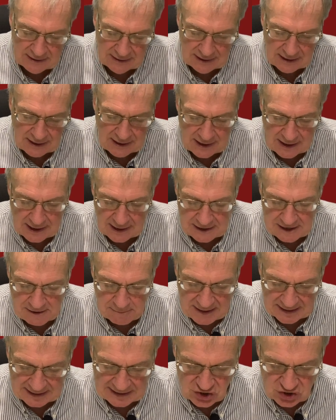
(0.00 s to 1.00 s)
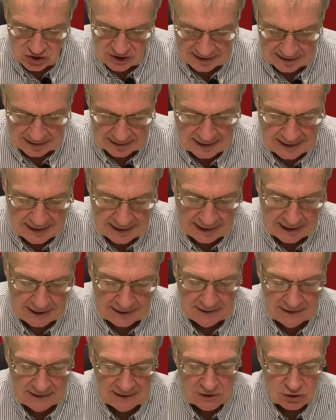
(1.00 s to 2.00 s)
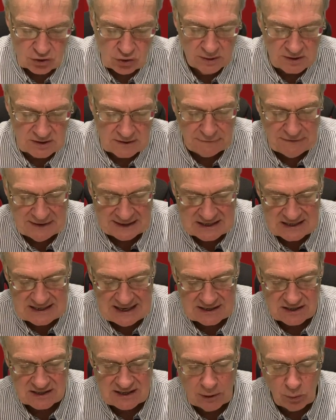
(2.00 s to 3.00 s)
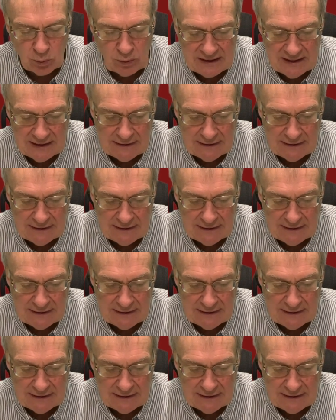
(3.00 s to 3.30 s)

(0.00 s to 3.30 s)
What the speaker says: and he managed to clear it. So it was a fantastic win.